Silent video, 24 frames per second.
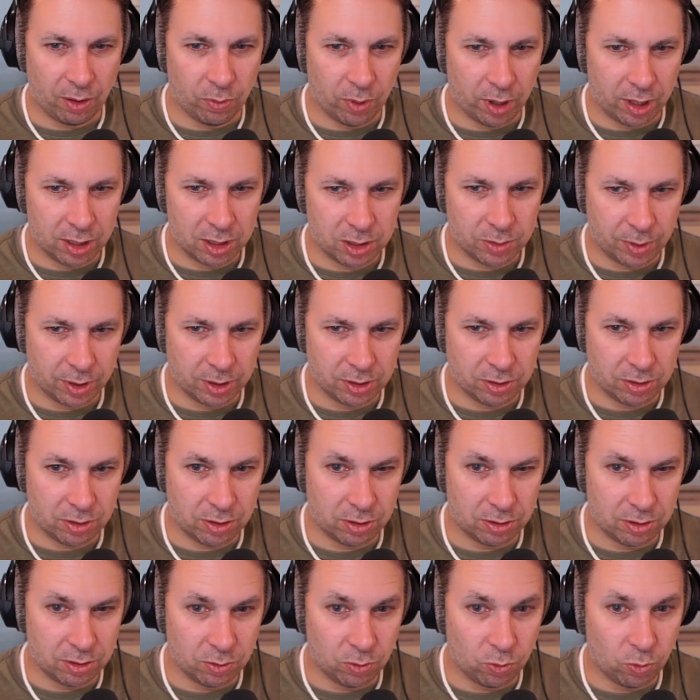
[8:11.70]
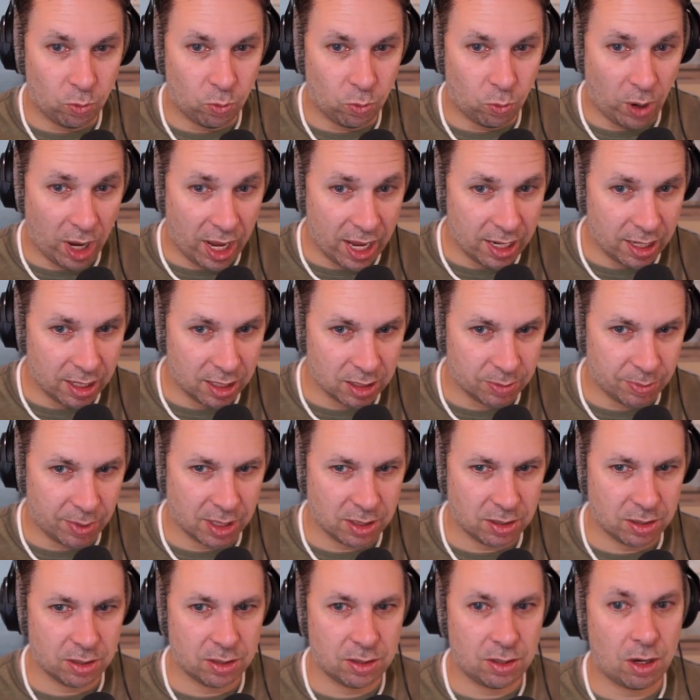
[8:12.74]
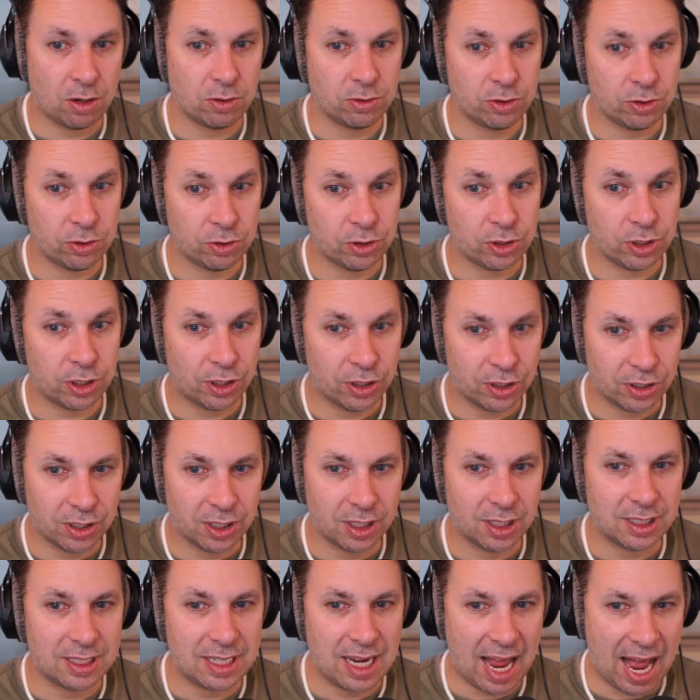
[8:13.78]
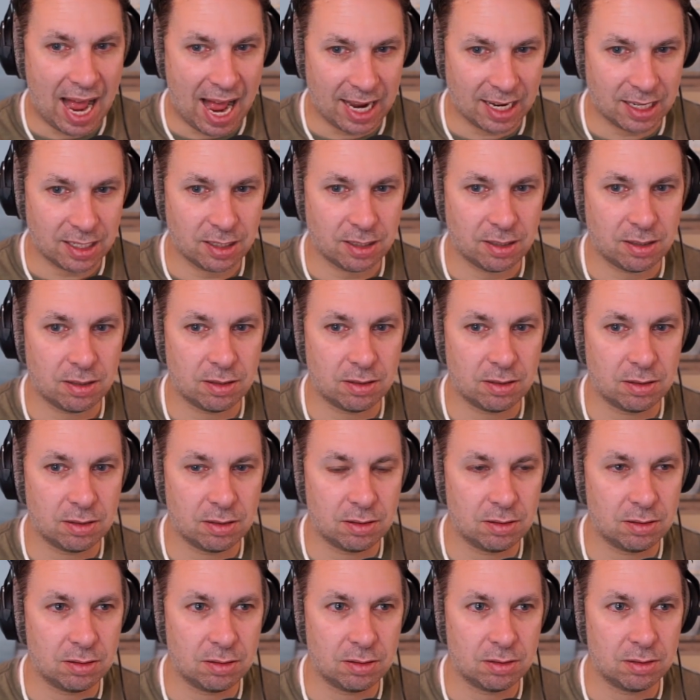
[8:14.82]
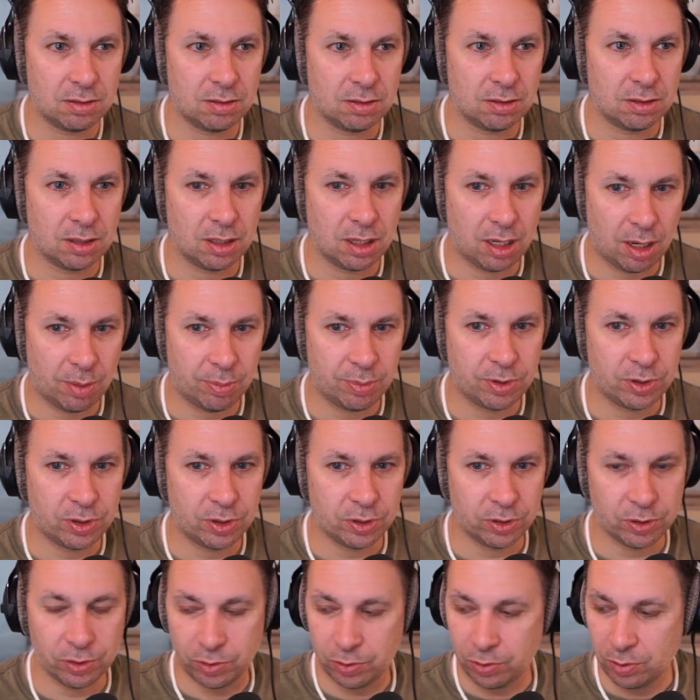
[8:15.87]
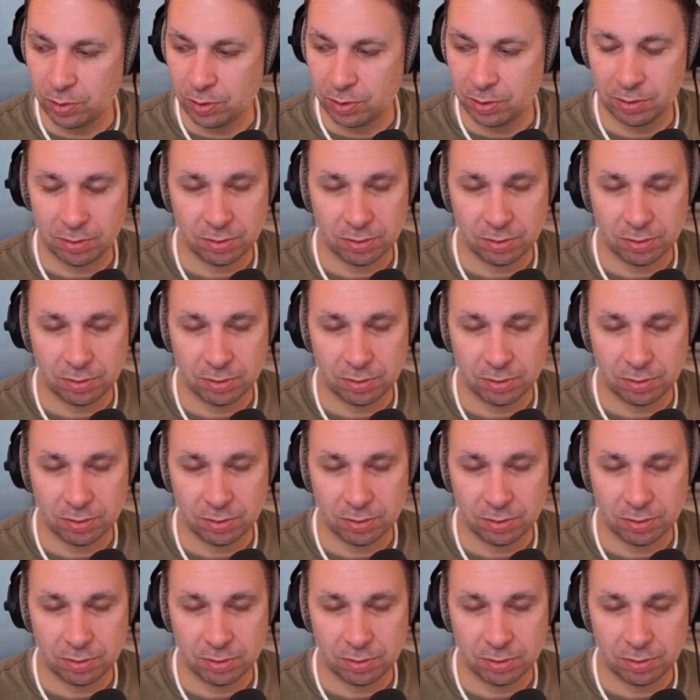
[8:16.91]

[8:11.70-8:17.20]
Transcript: When is my Social Security taxed? Up to?